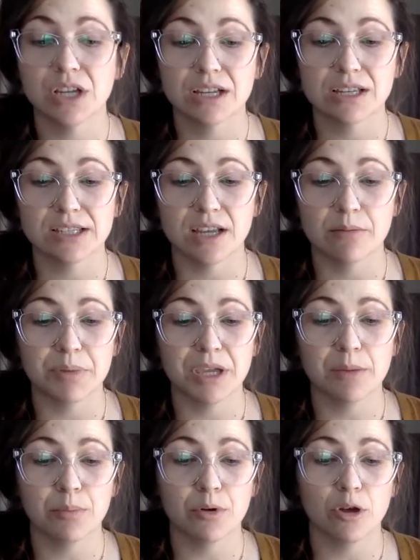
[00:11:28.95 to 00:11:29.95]
some
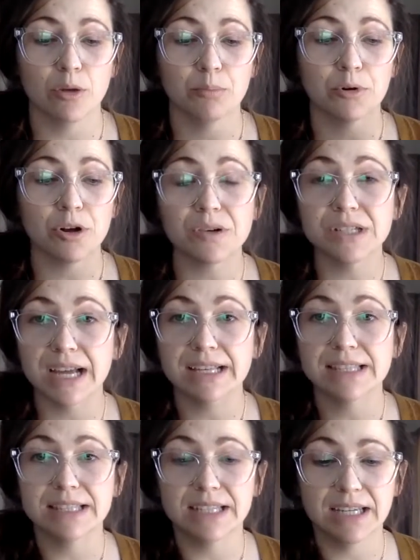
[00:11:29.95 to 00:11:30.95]
people
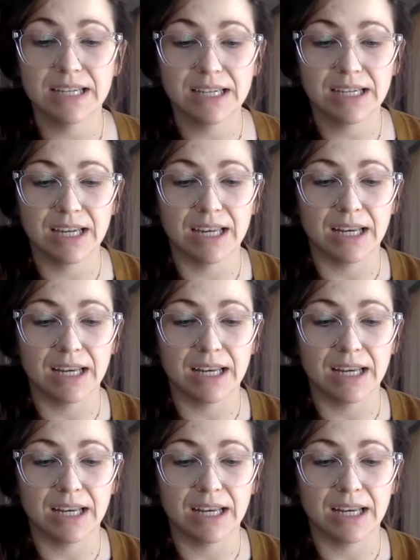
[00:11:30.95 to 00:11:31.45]
protesting